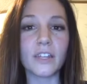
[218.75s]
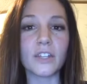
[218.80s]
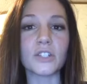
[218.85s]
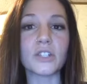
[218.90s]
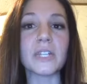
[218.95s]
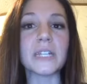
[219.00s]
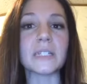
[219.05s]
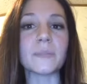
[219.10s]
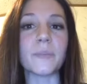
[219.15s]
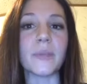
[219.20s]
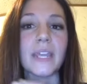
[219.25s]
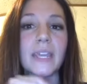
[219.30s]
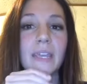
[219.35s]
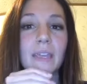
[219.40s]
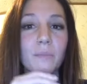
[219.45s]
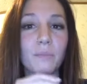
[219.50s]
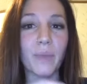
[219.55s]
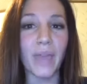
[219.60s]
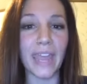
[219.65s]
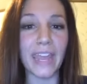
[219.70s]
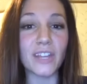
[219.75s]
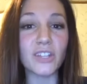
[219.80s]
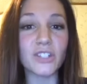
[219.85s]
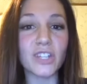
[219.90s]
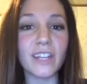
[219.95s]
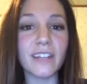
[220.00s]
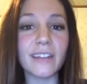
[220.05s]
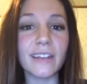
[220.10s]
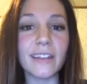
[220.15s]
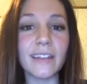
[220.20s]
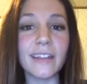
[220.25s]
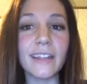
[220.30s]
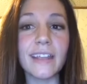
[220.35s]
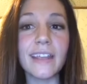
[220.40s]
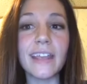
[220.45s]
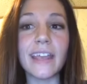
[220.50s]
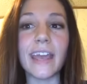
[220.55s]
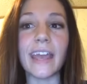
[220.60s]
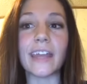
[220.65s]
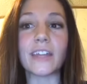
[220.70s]
She is being patient
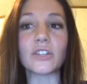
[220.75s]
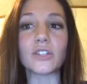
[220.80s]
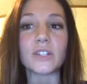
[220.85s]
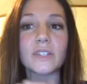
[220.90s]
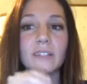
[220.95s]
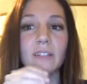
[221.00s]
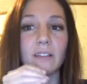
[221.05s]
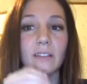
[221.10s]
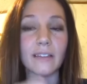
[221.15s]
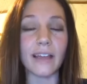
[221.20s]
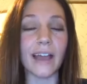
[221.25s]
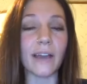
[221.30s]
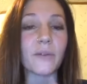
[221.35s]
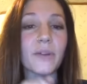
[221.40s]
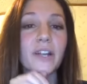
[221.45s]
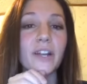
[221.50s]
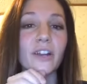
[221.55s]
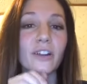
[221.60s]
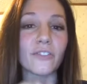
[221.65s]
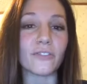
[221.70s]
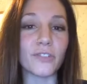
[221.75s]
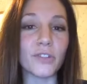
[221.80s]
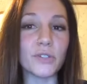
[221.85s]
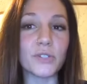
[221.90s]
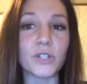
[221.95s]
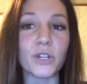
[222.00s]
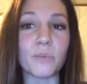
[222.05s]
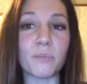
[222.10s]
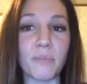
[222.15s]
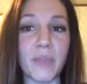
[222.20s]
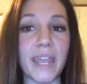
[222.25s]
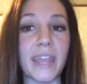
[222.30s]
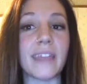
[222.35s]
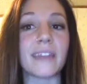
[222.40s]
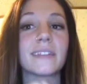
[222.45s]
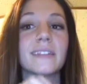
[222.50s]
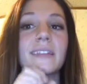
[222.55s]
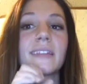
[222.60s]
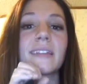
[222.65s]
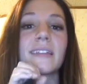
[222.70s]
and she's allowing her future
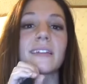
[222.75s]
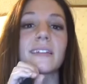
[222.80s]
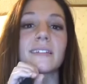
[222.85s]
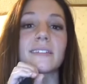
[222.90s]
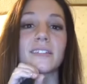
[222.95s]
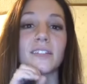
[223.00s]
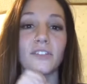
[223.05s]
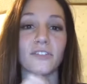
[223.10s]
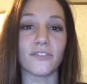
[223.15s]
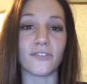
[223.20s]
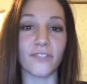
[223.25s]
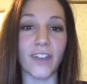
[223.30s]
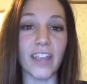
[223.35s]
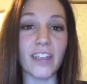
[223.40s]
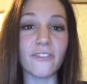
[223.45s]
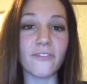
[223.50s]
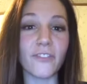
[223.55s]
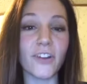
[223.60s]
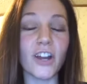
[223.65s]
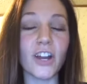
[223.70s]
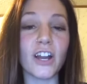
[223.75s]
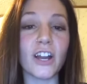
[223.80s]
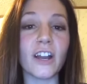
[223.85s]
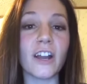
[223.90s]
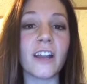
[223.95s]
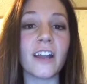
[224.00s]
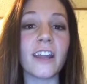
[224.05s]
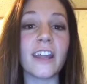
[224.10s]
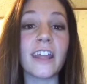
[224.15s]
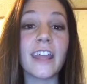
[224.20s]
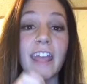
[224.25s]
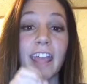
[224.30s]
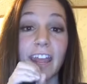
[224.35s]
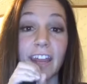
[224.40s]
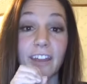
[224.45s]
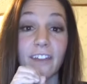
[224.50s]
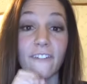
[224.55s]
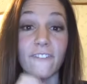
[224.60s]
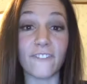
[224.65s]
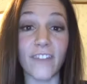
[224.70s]
mate to fight for her
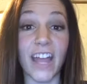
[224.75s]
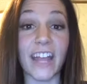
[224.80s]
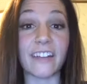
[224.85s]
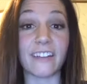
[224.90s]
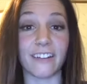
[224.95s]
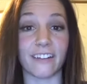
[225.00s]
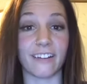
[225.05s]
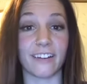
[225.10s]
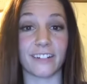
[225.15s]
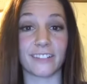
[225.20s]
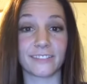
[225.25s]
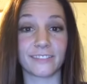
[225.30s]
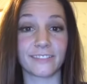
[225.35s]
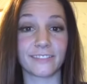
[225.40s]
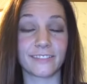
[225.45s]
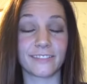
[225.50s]
and to find her.